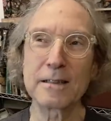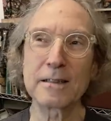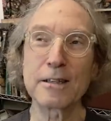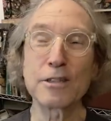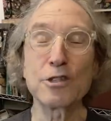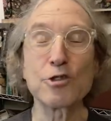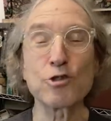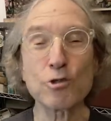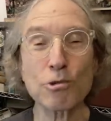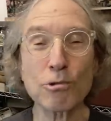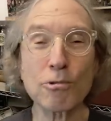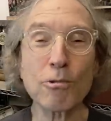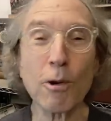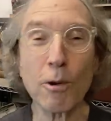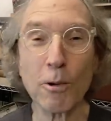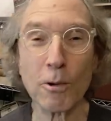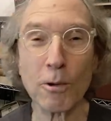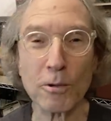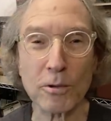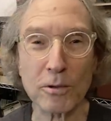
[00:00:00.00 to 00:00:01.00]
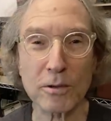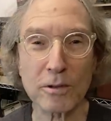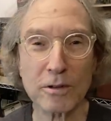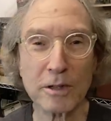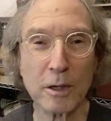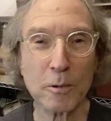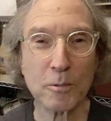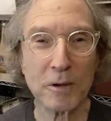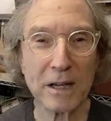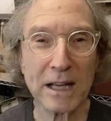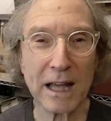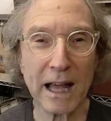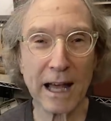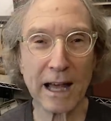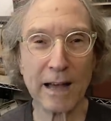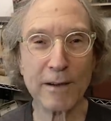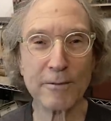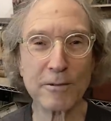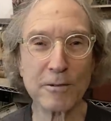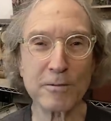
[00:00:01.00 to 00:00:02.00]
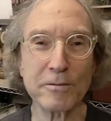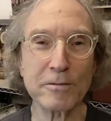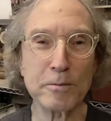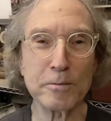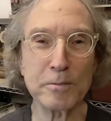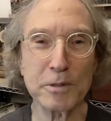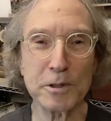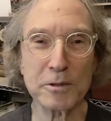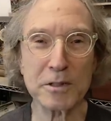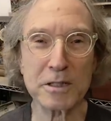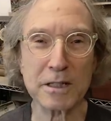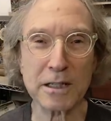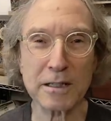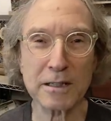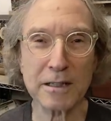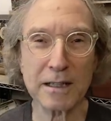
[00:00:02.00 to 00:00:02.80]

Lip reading: control that we have over music